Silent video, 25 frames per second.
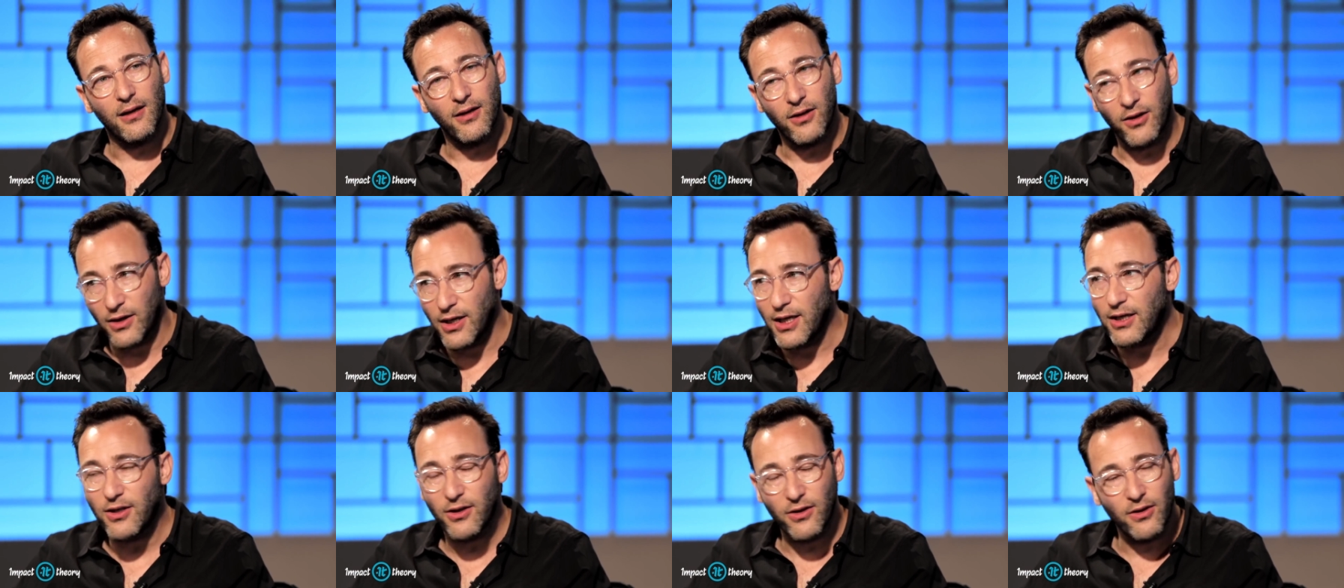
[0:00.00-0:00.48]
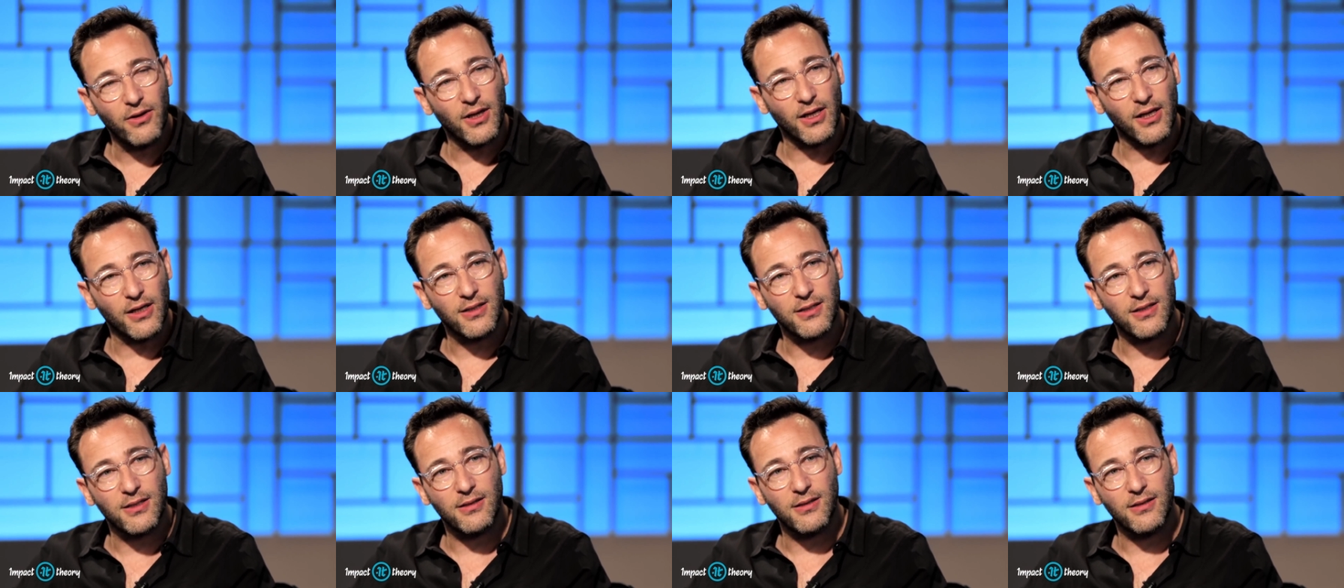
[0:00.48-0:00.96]
You need to do
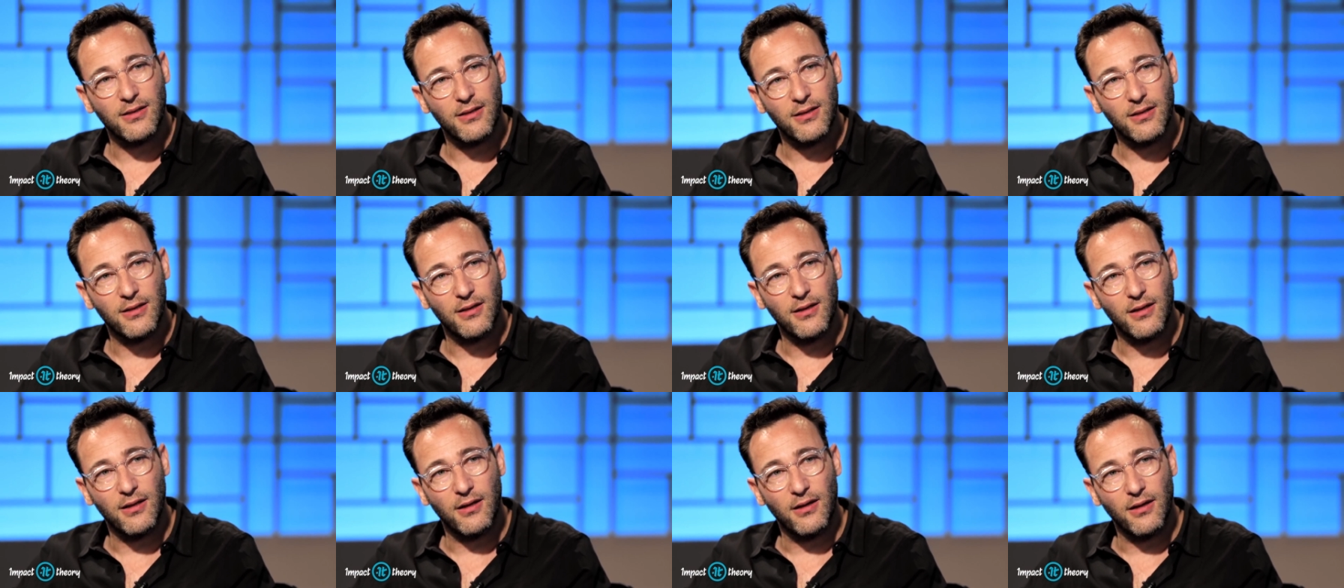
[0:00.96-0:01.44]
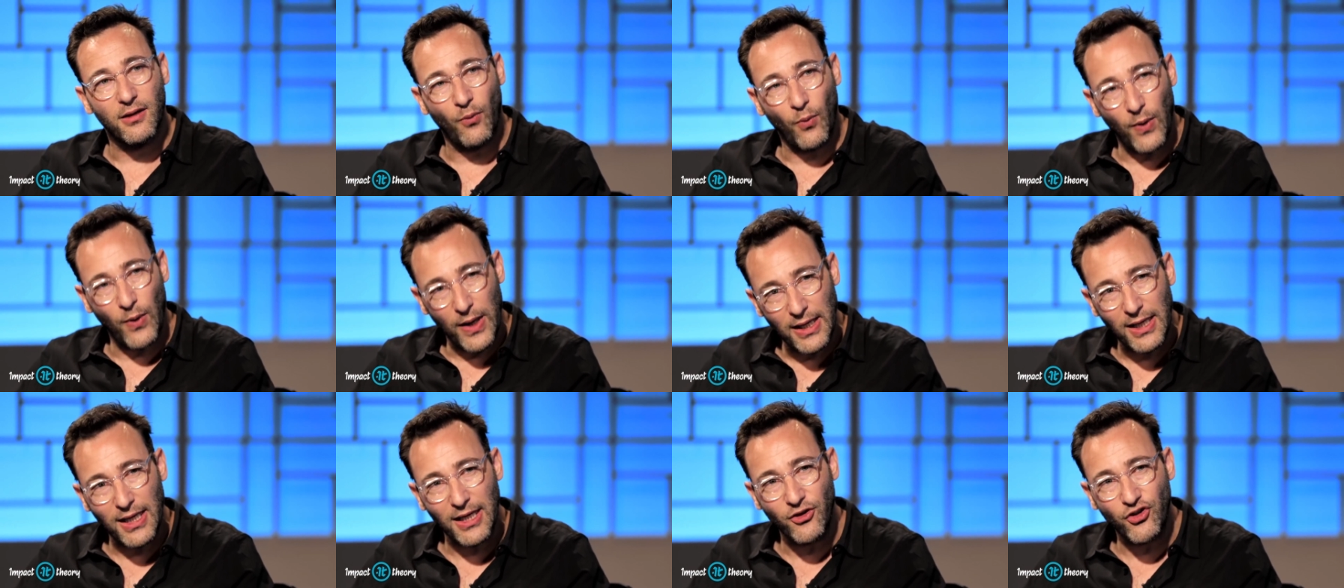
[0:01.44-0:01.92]
this.
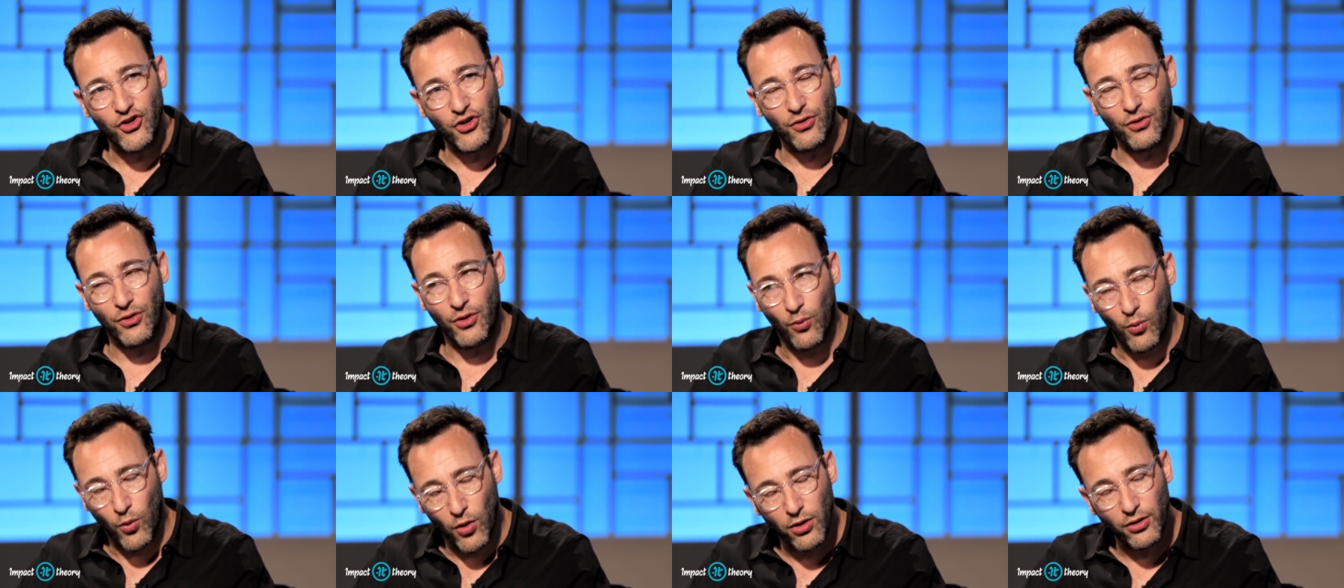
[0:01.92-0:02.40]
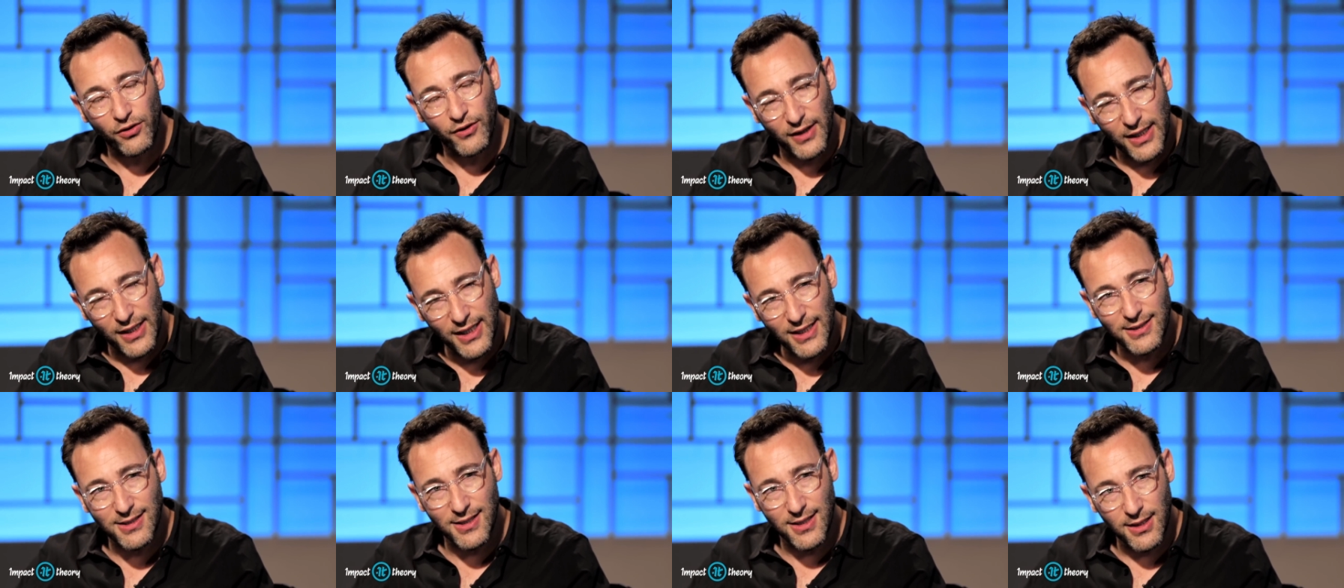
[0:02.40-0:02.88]
We need you. The world
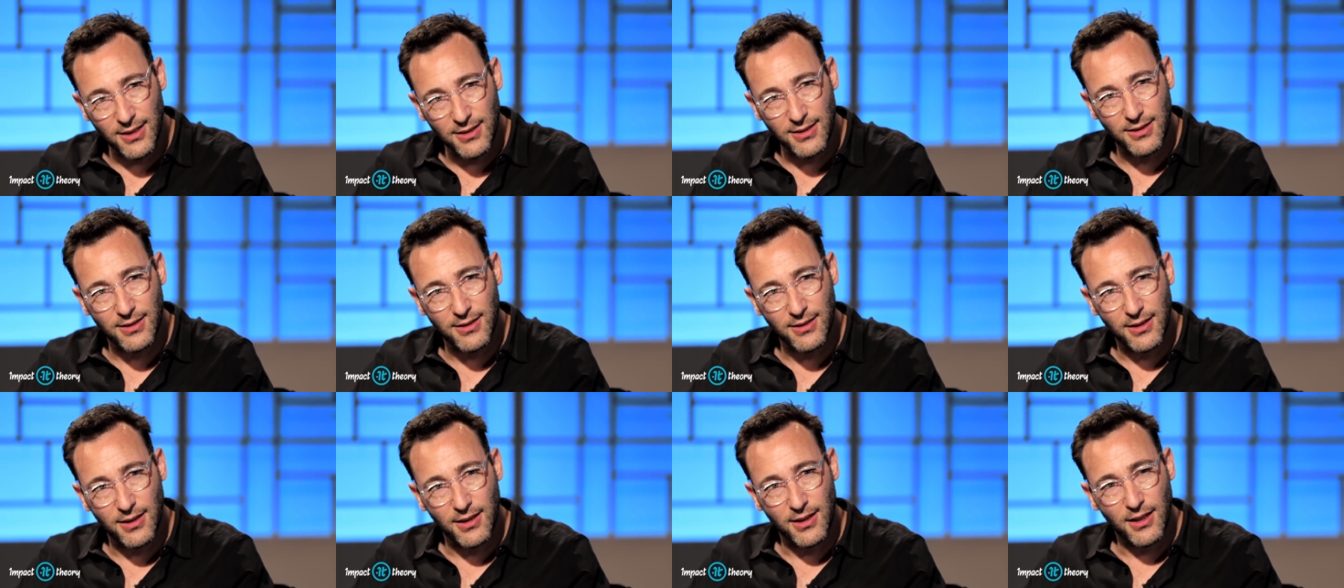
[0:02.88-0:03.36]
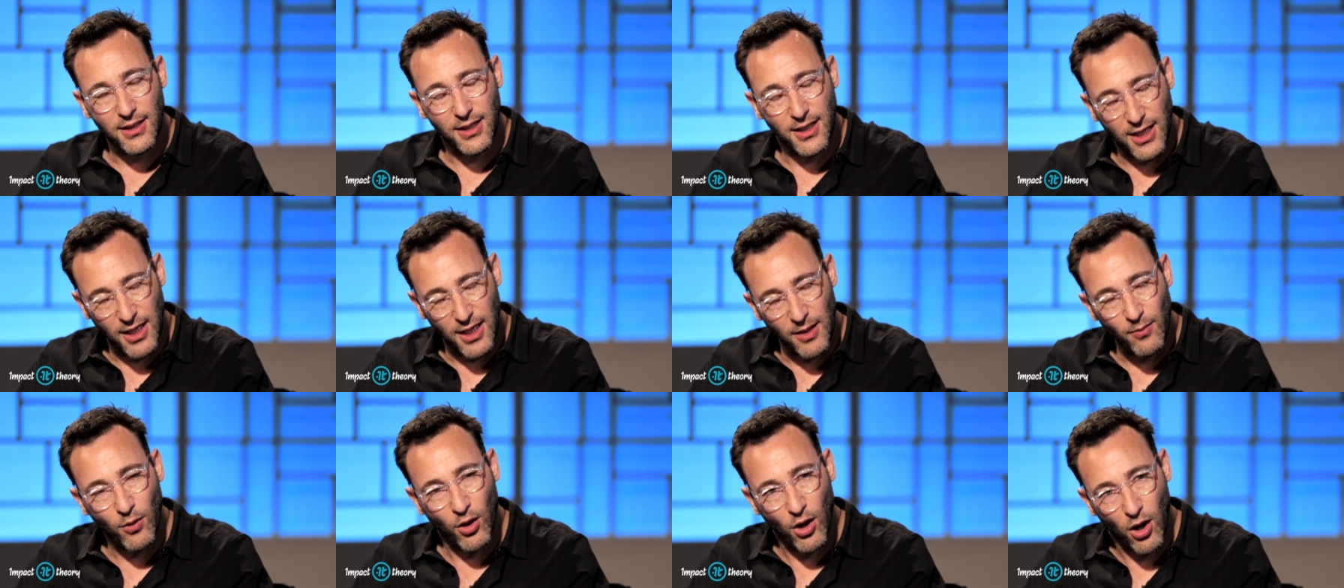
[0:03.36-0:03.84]
needs this.
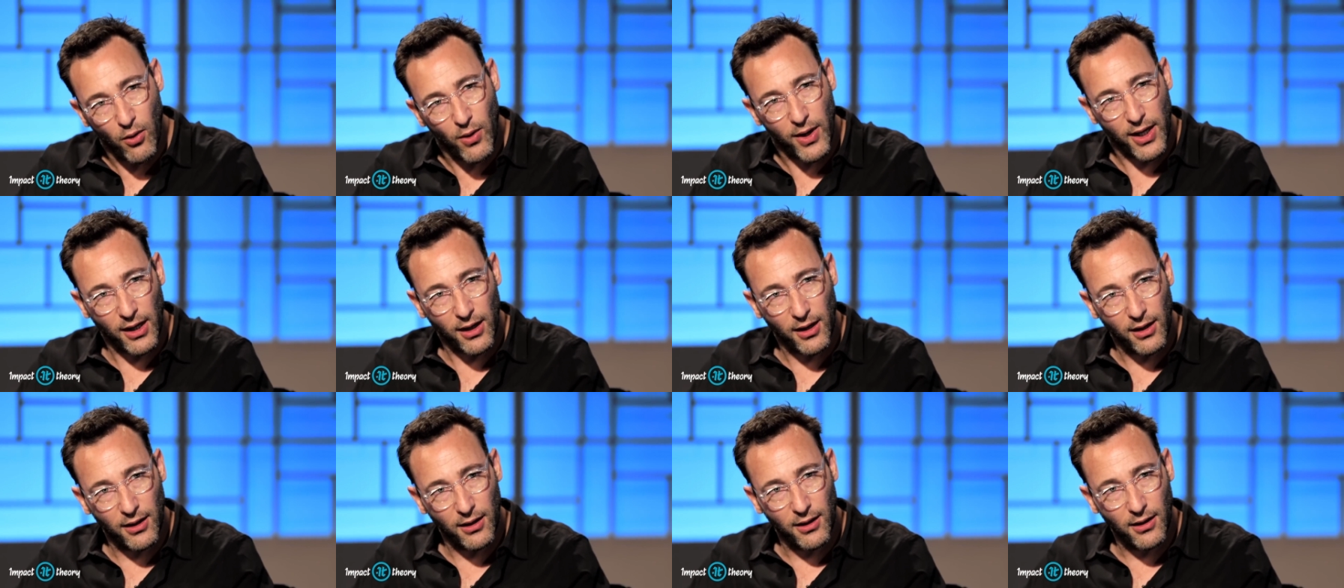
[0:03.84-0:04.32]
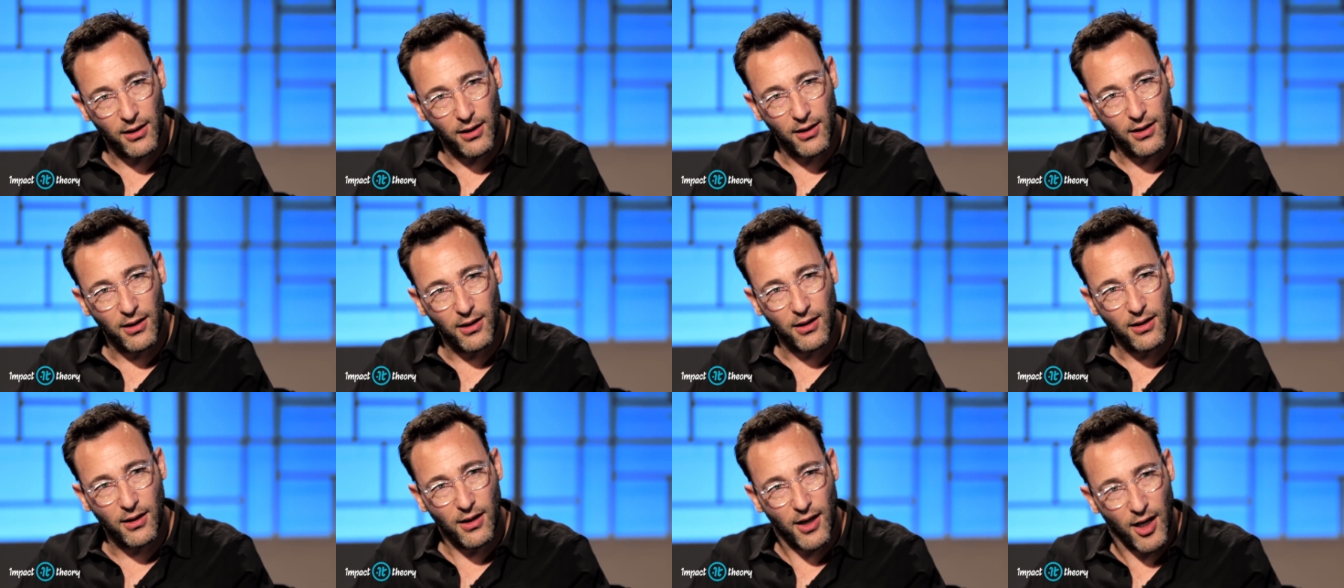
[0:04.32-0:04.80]
Keep going.
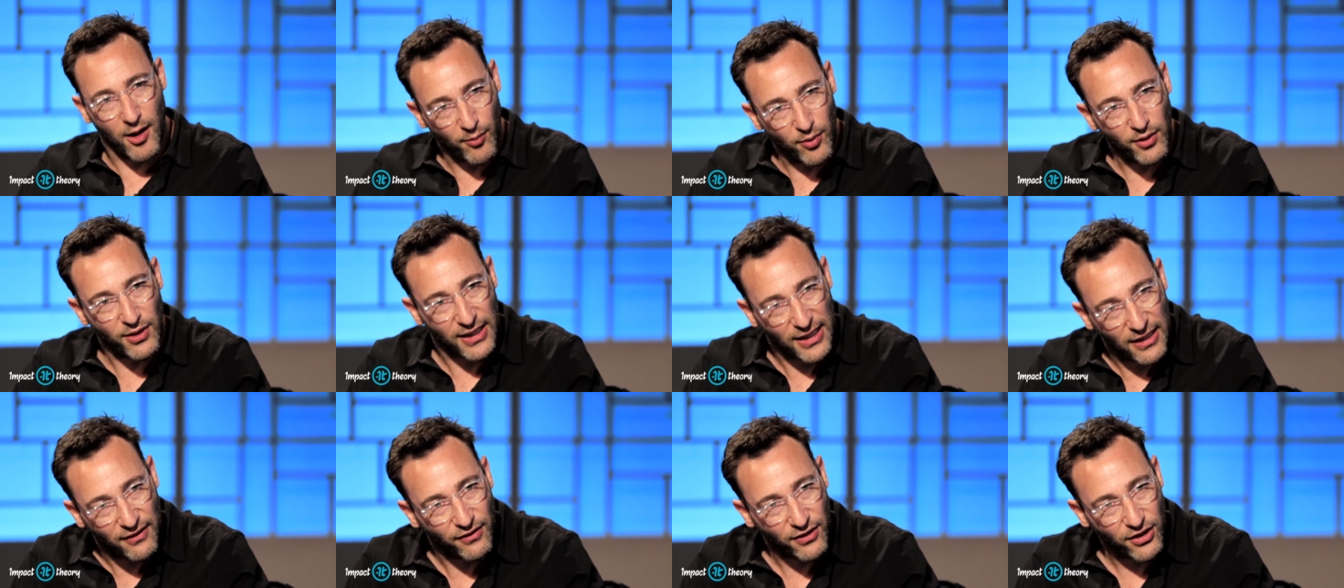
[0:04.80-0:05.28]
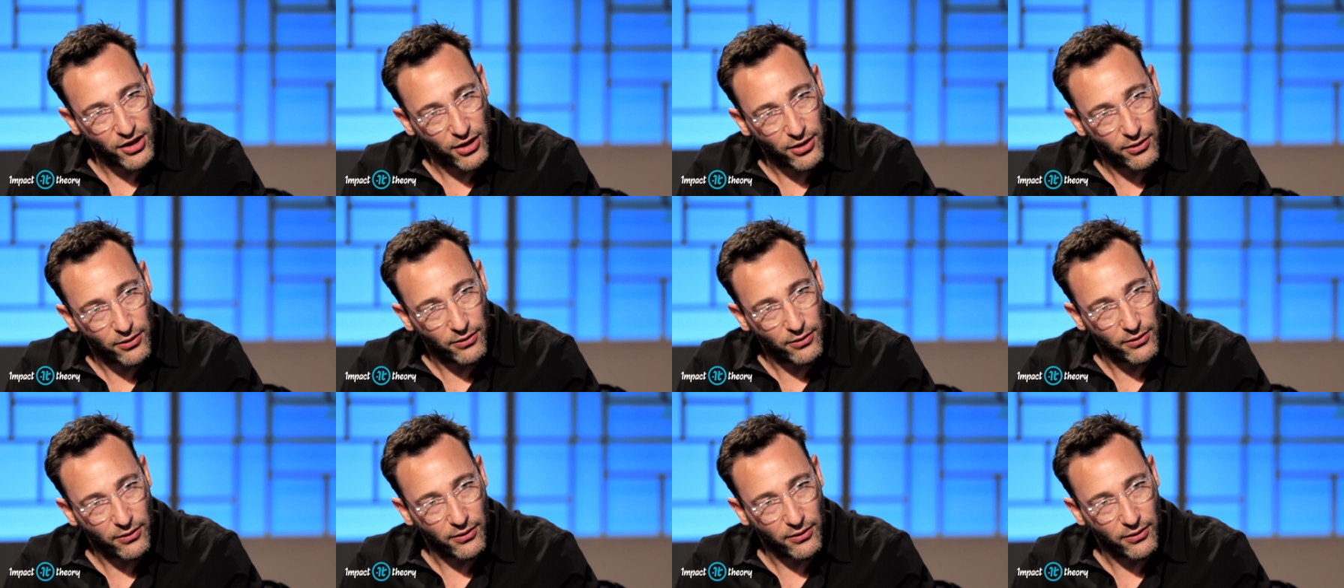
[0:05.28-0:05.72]
I believe in you,